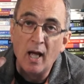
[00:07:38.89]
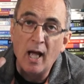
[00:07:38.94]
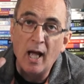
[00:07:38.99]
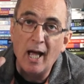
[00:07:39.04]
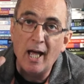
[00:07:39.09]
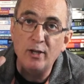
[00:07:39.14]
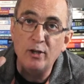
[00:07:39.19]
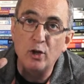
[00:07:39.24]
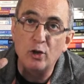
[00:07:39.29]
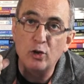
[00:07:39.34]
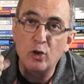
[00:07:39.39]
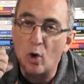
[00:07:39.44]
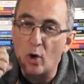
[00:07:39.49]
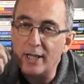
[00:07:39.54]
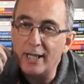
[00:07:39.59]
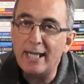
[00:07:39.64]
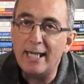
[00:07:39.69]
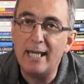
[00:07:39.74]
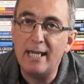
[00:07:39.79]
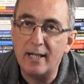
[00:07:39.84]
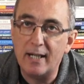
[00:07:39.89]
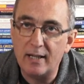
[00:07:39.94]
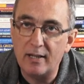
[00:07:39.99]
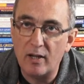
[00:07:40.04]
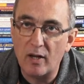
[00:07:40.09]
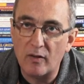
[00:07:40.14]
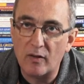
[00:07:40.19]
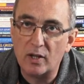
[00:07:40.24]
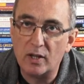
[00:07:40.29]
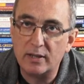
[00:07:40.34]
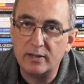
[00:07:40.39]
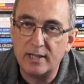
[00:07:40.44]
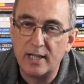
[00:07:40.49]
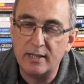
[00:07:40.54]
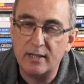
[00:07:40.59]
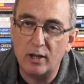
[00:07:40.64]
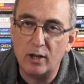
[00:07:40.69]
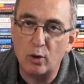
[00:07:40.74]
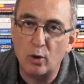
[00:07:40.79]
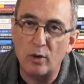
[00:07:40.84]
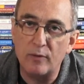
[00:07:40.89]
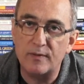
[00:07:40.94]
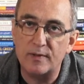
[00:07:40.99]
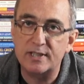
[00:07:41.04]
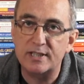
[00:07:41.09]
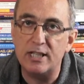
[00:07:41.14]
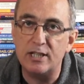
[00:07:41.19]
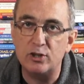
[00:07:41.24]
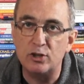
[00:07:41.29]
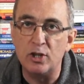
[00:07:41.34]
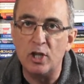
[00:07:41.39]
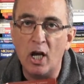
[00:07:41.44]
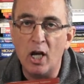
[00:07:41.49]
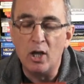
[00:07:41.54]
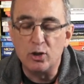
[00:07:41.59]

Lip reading: You're not hearing the other side of the conversation.